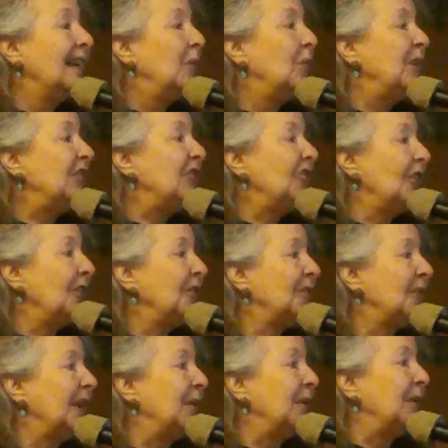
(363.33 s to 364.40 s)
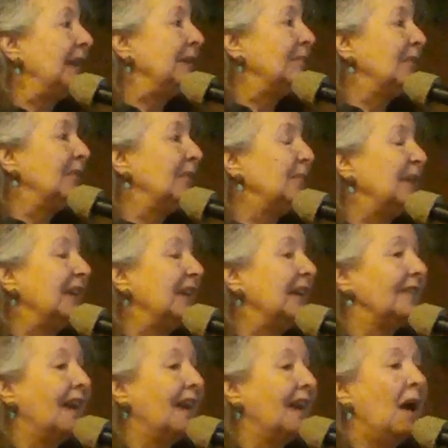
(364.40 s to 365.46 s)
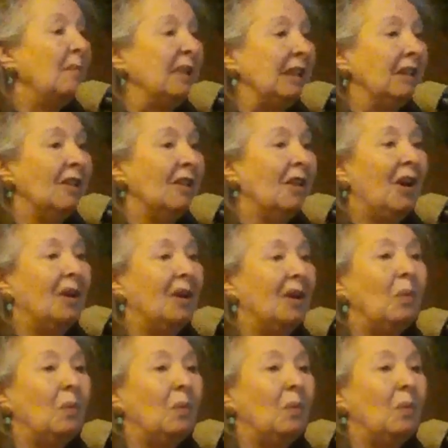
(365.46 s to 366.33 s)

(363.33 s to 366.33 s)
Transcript: We chose red, white, and blue because common law